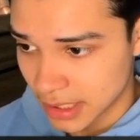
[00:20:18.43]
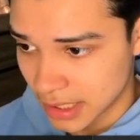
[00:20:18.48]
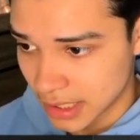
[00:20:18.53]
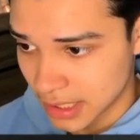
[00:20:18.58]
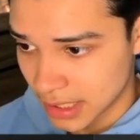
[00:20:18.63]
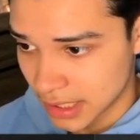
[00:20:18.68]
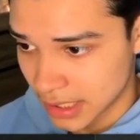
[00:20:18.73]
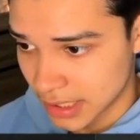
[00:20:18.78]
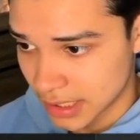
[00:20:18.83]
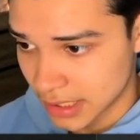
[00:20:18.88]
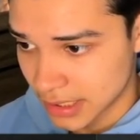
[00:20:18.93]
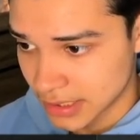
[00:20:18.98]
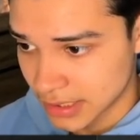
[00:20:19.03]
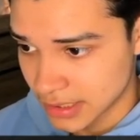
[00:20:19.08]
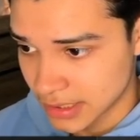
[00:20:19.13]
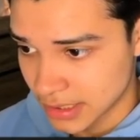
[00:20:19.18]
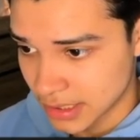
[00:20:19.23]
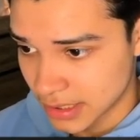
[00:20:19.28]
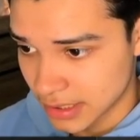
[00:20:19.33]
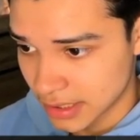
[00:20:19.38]

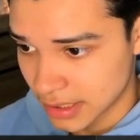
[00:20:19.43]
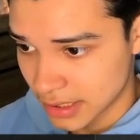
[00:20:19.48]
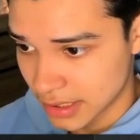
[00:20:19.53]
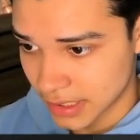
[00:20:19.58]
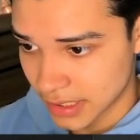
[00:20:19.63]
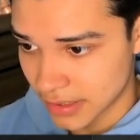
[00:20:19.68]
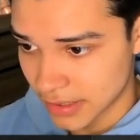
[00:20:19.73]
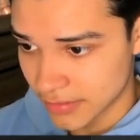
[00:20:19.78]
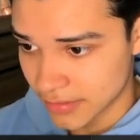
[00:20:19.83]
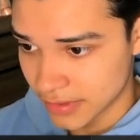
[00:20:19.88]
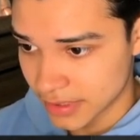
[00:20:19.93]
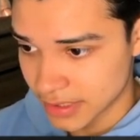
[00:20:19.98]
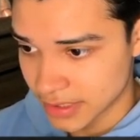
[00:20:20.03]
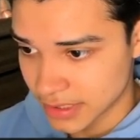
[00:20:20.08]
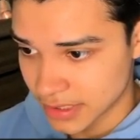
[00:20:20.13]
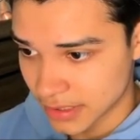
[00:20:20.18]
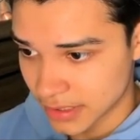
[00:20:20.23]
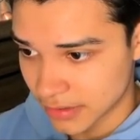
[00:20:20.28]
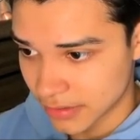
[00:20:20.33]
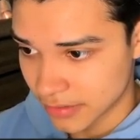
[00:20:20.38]
And I can't really
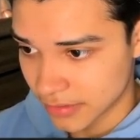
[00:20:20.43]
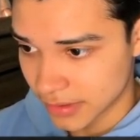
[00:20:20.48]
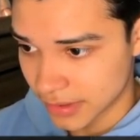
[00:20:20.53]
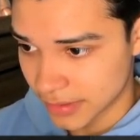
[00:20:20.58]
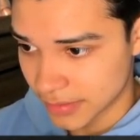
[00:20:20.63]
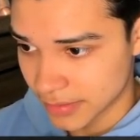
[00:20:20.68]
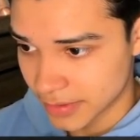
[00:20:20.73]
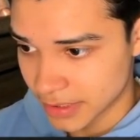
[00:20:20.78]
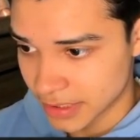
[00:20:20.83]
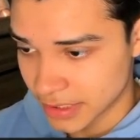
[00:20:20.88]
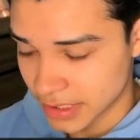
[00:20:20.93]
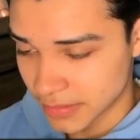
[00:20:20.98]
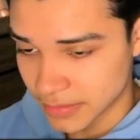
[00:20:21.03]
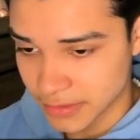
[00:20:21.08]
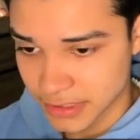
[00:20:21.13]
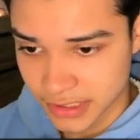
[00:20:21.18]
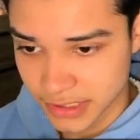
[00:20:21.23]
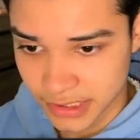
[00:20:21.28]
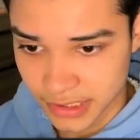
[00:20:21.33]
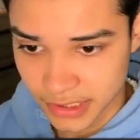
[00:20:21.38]
tell how much. I'm
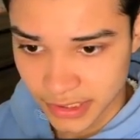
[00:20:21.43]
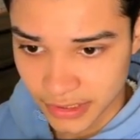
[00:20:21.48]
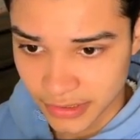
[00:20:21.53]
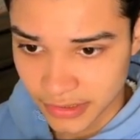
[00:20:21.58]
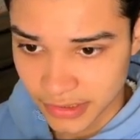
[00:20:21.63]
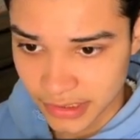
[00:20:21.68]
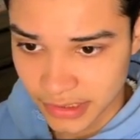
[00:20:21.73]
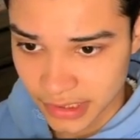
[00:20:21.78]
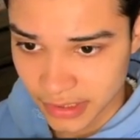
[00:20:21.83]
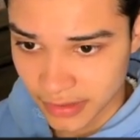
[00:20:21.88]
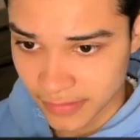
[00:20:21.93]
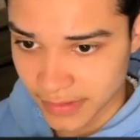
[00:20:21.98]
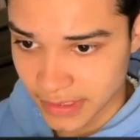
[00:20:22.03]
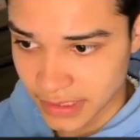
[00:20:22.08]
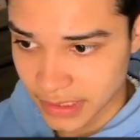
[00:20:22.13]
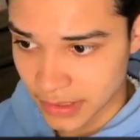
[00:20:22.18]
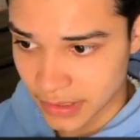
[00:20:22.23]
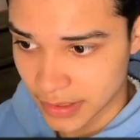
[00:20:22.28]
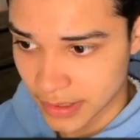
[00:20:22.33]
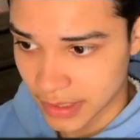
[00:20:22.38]
just going to use an
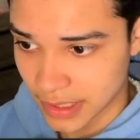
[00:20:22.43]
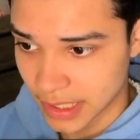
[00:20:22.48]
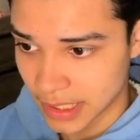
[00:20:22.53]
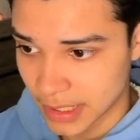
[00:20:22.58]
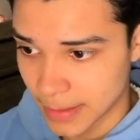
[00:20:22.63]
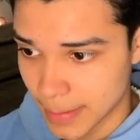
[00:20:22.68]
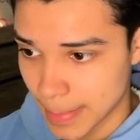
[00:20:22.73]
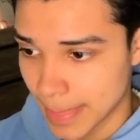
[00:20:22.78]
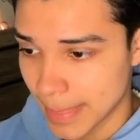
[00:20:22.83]
arbitrary.